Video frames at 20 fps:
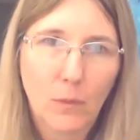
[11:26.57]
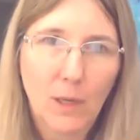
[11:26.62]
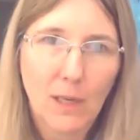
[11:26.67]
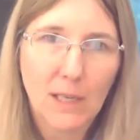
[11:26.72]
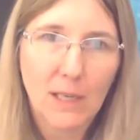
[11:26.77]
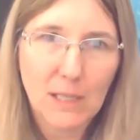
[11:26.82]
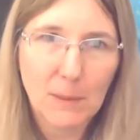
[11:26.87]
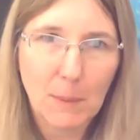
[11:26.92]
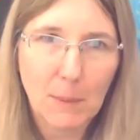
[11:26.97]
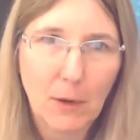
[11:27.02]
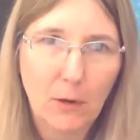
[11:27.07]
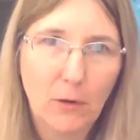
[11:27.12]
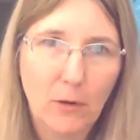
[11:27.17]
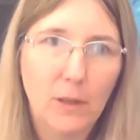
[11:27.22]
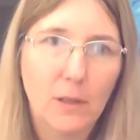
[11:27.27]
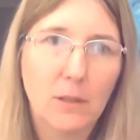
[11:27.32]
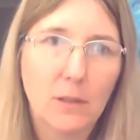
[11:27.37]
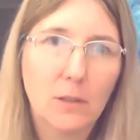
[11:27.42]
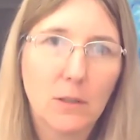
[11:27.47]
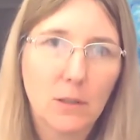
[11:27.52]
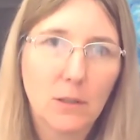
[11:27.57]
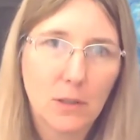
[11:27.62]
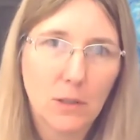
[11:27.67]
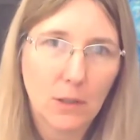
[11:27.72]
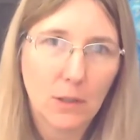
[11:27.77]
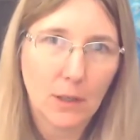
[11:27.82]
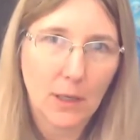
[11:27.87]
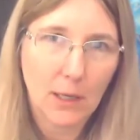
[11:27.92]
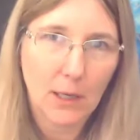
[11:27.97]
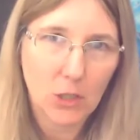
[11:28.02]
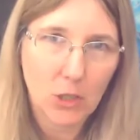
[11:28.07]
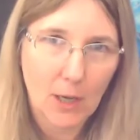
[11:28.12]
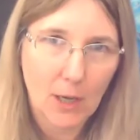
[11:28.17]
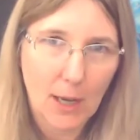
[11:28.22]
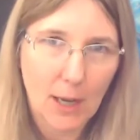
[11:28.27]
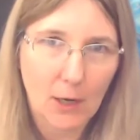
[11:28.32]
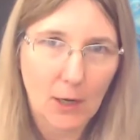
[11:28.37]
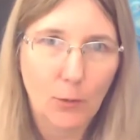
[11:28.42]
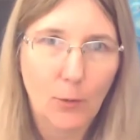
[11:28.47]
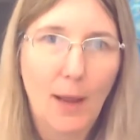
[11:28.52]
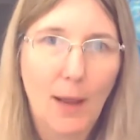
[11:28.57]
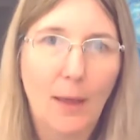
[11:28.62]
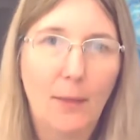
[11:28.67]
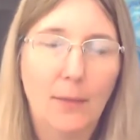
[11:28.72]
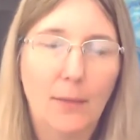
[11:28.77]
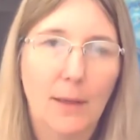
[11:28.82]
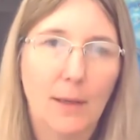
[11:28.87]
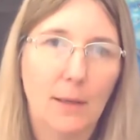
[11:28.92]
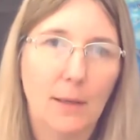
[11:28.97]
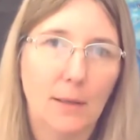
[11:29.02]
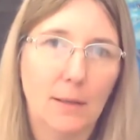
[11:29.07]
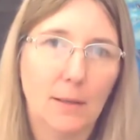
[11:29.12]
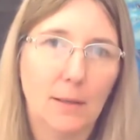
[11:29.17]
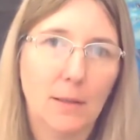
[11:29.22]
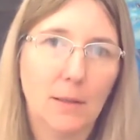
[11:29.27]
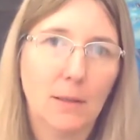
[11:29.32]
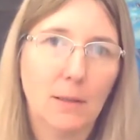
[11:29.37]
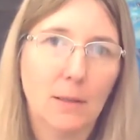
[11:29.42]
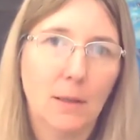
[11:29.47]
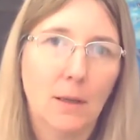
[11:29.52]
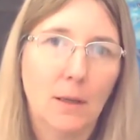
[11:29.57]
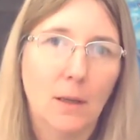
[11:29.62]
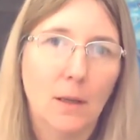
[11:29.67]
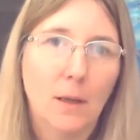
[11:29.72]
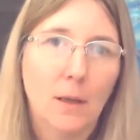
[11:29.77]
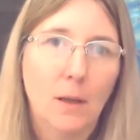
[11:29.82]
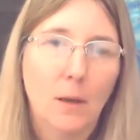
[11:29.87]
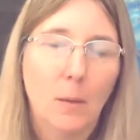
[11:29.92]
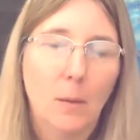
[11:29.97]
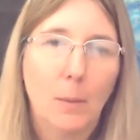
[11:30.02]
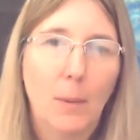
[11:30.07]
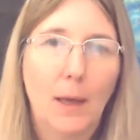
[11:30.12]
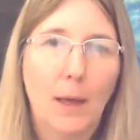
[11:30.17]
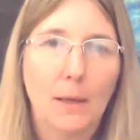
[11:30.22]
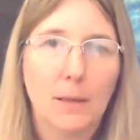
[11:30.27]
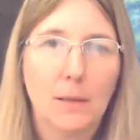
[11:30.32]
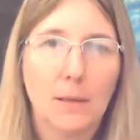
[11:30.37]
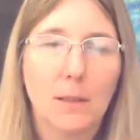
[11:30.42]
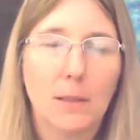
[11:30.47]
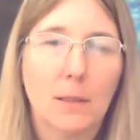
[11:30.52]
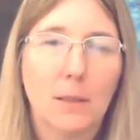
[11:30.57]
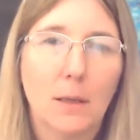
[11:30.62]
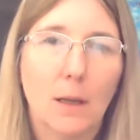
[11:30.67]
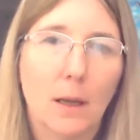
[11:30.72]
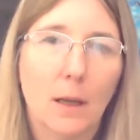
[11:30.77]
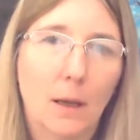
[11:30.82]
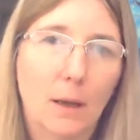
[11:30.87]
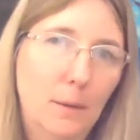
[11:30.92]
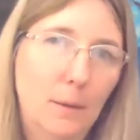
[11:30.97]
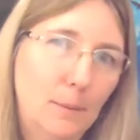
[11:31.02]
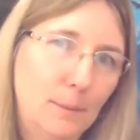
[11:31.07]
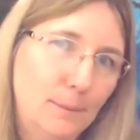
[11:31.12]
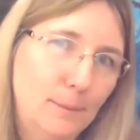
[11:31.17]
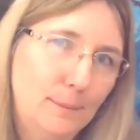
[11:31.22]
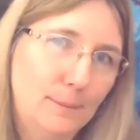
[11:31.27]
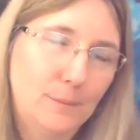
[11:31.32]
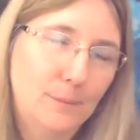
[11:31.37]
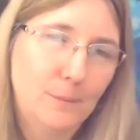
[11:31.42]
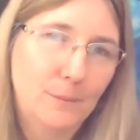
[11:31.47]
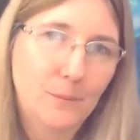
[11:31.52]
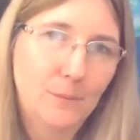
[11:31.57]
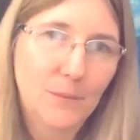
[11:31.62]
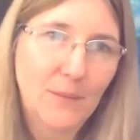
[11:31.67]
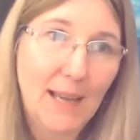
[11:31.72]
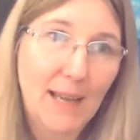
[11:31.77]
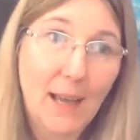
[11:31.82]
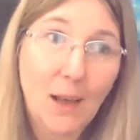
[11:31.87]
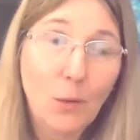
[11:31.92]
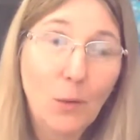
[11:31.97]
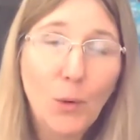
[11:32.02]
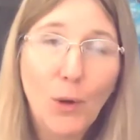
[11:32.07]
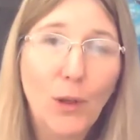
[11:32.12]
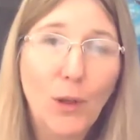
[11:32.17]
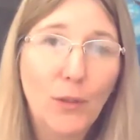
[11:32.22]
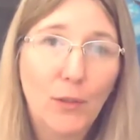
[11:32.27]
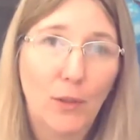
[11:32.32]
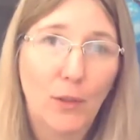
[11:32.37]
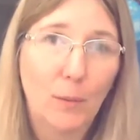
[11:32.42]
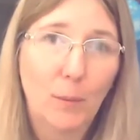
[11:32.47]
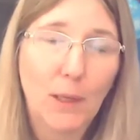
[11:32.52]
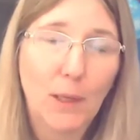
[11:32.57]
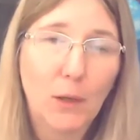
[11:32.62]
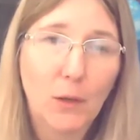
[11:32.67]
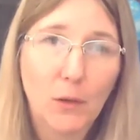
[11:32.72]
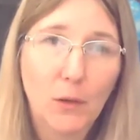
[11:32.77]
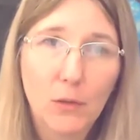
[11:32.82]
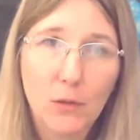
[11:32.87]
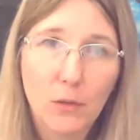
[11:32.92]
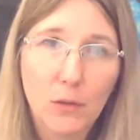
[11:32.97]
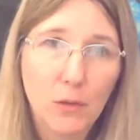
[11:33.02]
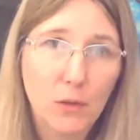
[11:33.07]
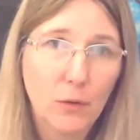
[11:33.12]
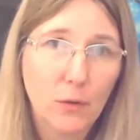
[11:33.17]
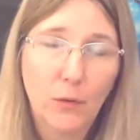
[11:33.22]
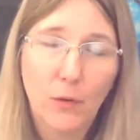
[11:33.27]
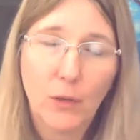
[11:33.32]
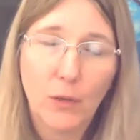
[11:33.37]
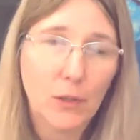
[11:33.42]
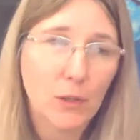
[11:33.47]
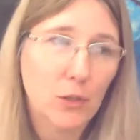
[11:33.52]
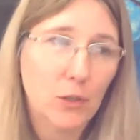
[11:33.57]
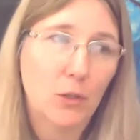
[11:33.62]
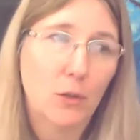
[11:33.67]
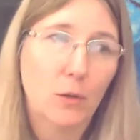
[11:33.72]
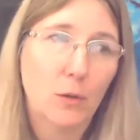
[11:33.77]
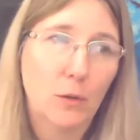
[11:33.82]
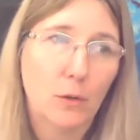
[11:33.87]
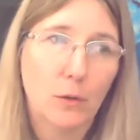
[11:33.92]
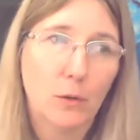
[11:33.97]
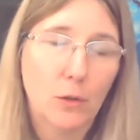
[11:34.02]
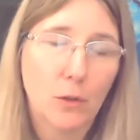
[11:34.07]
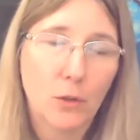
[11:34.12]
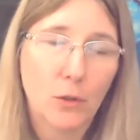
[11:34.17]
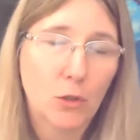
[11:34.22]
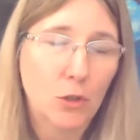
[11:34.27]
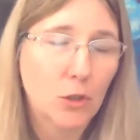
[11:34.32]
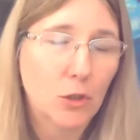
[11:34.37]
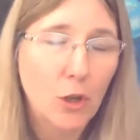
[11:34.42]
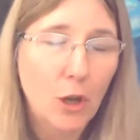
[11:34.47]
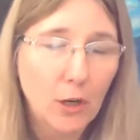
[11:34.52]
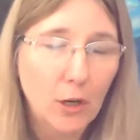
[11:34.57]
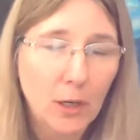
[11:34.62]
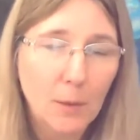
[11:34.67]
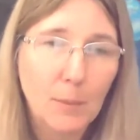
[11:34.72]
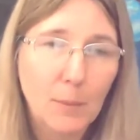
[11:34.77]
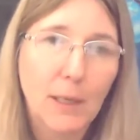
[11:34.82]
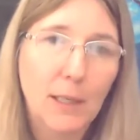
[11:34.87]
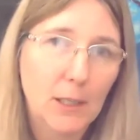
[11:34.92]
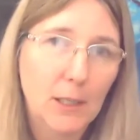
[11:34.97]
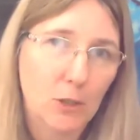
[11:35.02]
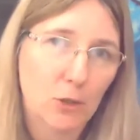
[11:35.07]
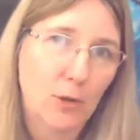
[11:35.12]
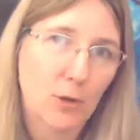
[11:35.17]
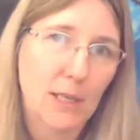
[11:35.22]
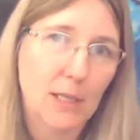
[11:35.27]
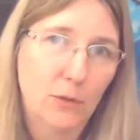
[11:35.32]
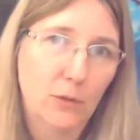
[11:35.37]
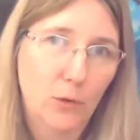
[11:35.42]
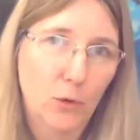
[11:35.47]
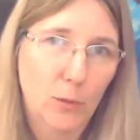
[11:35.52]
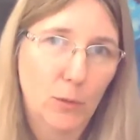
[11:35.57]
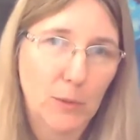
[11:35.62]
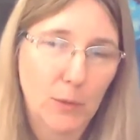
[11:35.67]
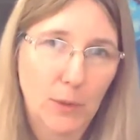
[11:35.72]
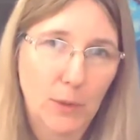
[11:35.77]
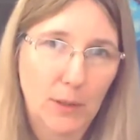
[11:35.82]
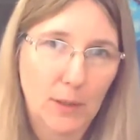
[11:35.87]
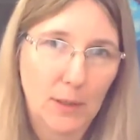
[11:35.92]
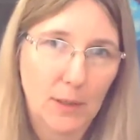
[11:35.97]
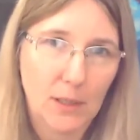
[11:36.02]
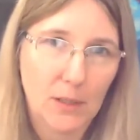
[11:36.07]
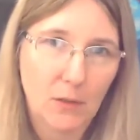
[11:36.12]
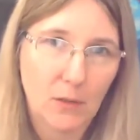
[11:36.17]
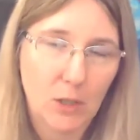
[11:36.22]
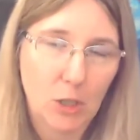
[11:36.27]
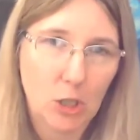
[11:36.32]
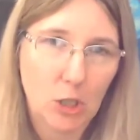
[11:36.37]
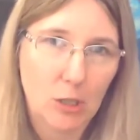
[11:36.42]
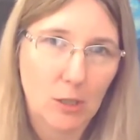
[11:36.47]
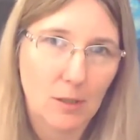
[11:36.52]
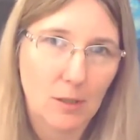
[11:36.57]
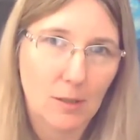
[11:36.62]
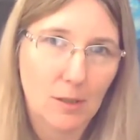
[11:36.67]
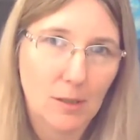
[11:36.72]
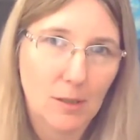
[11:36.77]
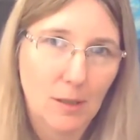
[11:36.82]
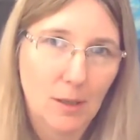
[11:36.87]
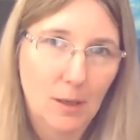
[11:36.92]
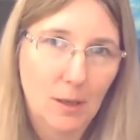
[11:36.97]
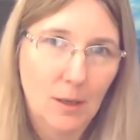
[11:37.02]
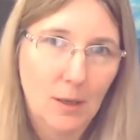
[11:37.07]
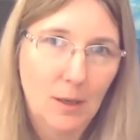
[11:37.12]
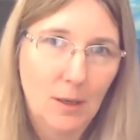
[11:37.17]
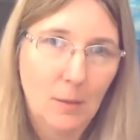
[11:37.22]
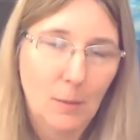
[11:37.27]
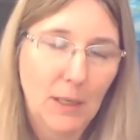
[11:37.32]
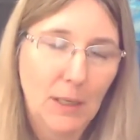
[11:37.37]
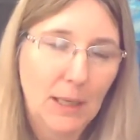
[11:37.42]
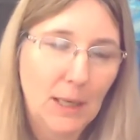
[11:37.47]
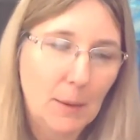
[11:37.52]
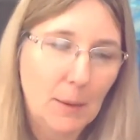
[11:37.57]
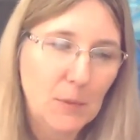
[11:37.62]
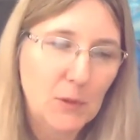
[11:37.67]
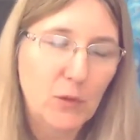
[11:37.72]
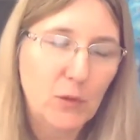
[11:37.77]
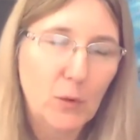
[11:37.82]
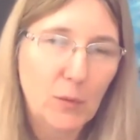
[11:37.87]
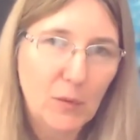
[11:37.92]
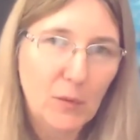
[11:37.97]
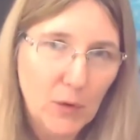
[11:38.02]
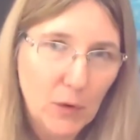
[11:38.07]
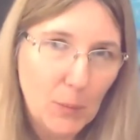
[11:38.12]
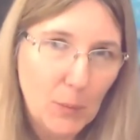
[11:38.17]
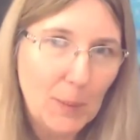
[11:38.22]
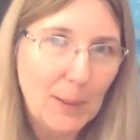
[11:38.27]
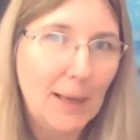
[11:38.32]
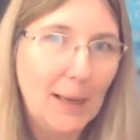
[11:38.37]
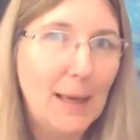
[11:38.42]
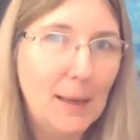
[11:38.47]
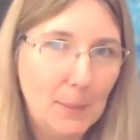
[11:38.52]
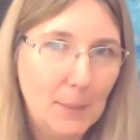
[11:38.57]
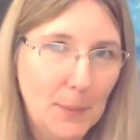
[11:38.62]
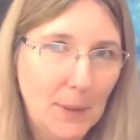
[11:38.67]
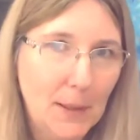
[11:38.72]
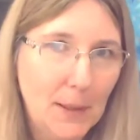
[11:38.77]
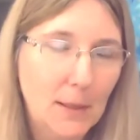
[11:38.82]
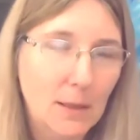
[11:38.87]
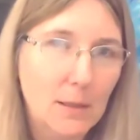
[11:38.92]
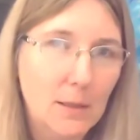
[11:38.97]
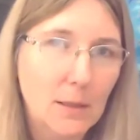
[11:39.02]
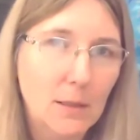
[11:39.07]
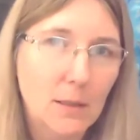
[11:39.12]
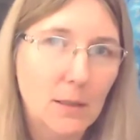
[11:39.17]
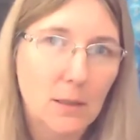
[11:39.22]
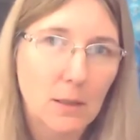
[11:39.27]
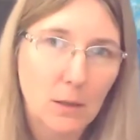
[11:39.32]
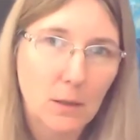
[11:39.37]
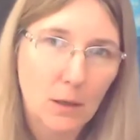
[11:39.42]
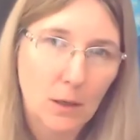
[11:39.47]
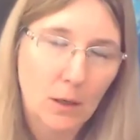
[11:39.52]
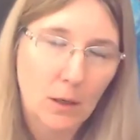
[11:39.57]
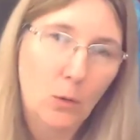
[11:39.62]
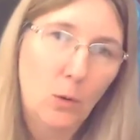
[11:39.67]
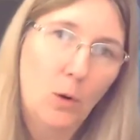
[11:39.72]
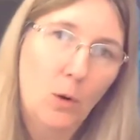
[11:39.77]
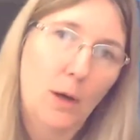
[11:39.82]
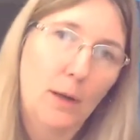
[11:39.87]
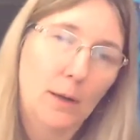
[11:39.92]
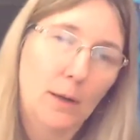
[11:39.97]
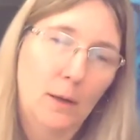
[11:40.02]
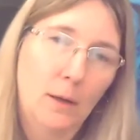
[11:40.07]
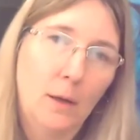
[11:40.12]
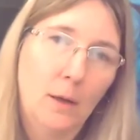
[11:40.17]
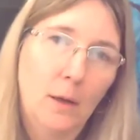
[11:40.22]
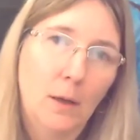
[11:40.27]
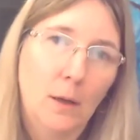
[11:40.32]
experience to get your head around these, but they are worth it, because your furniture completely transforms with those finishes. Becomes from a very plain piece into quite a